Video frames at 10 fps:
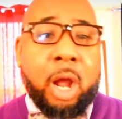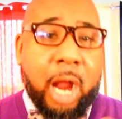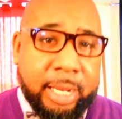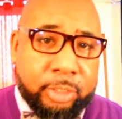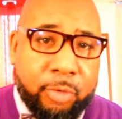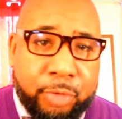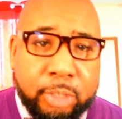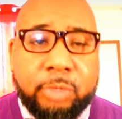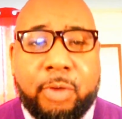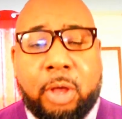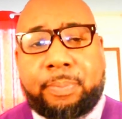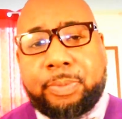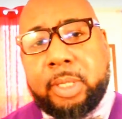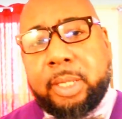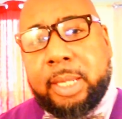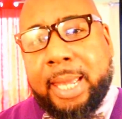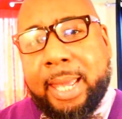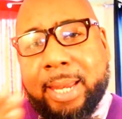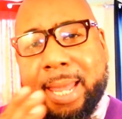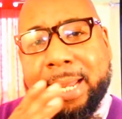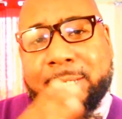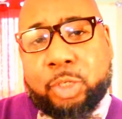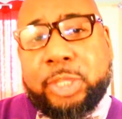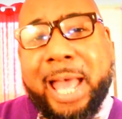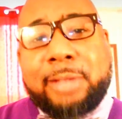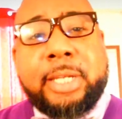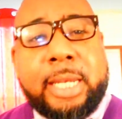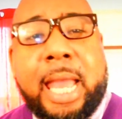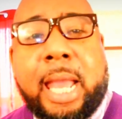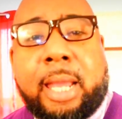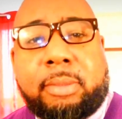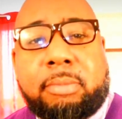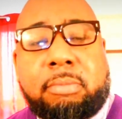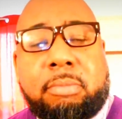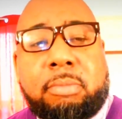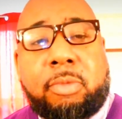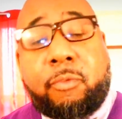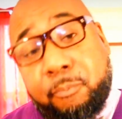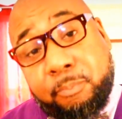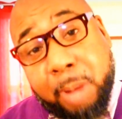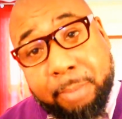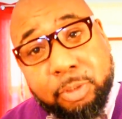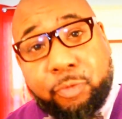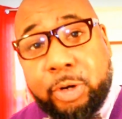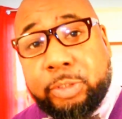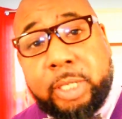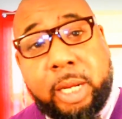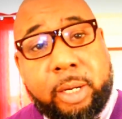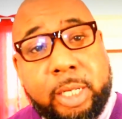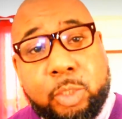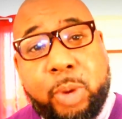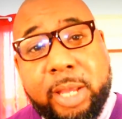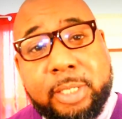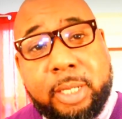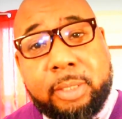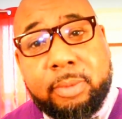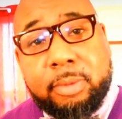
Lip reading: All right, so first of all, 2009, Obama's first year as president,